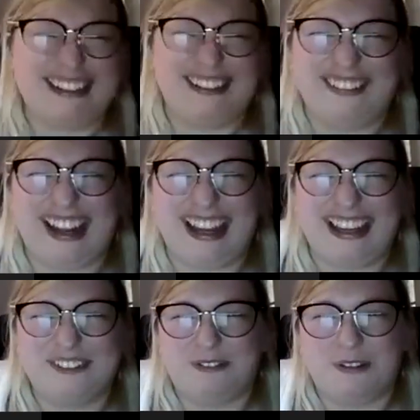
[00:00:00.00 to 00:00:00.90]
Go
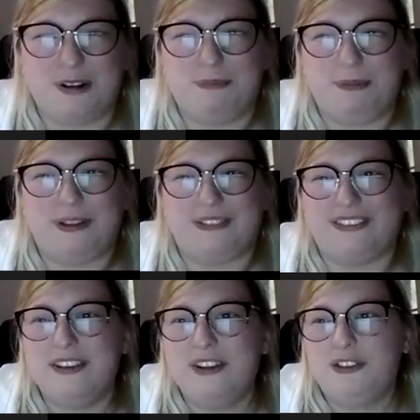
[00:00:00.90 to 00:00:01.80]
ahead, roll plus
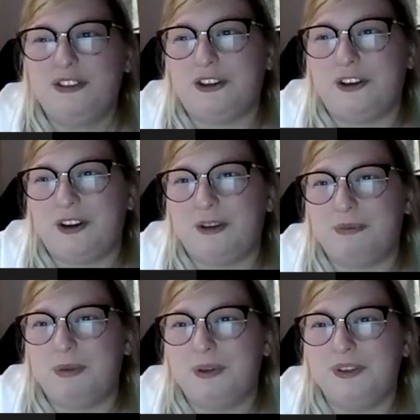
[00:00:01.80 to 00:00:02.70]
charm.